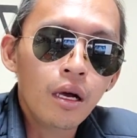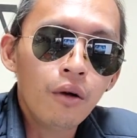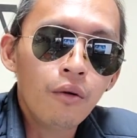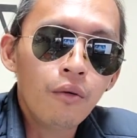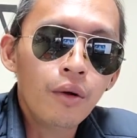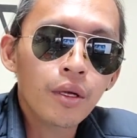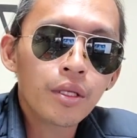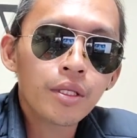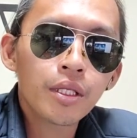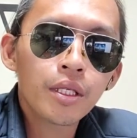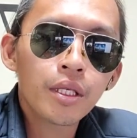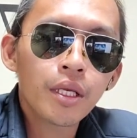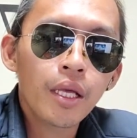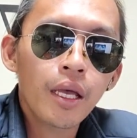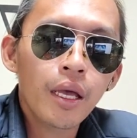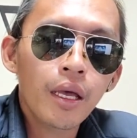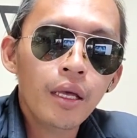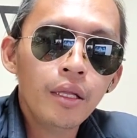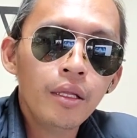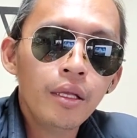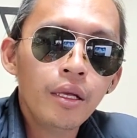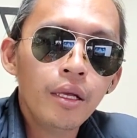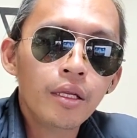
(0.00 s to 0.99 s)
once
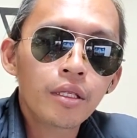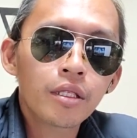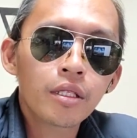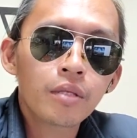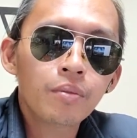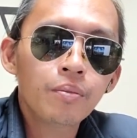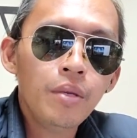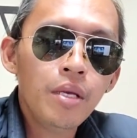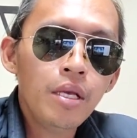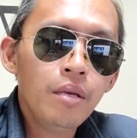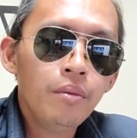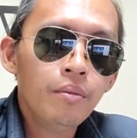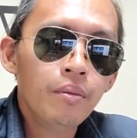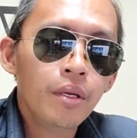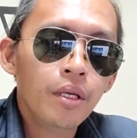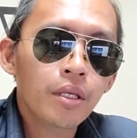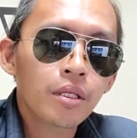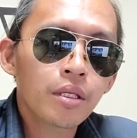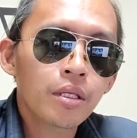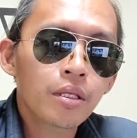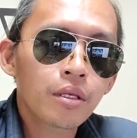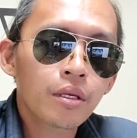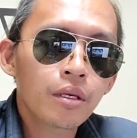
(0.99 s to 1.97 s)
again, it's me,
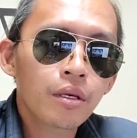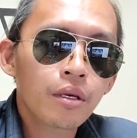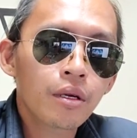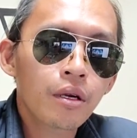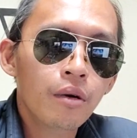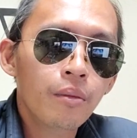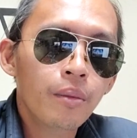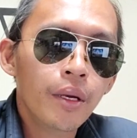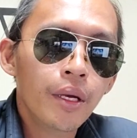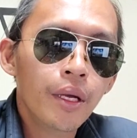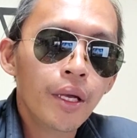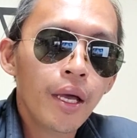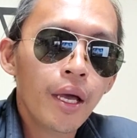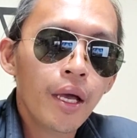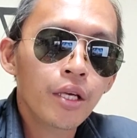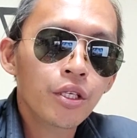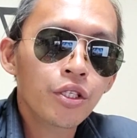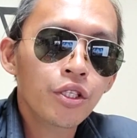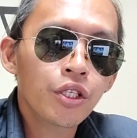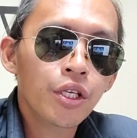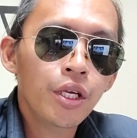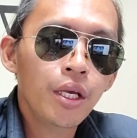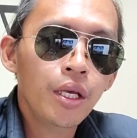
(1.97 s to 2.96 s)
Mr.
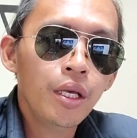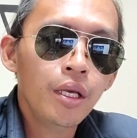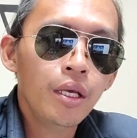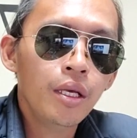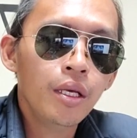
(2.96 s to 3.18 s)
Kobayashi,